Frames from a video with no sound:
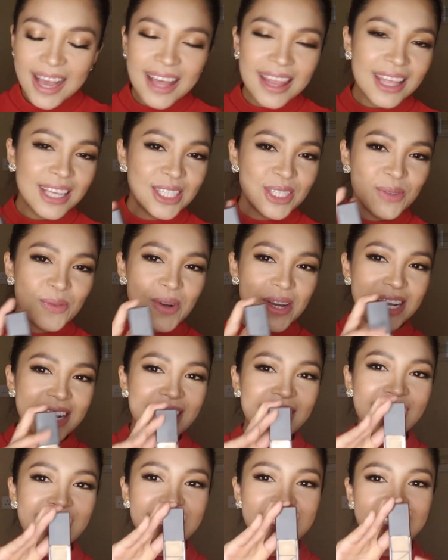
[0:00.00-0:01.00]
This one
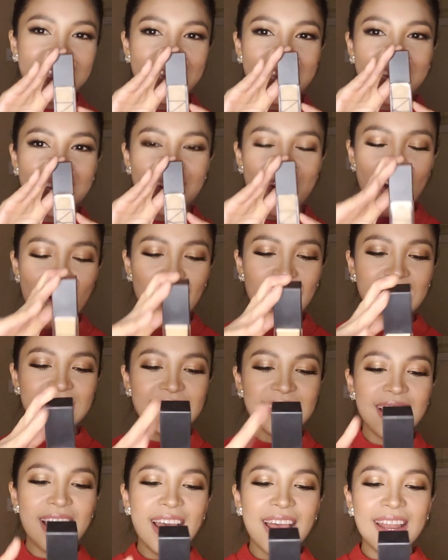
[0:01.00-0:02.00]
is the NARS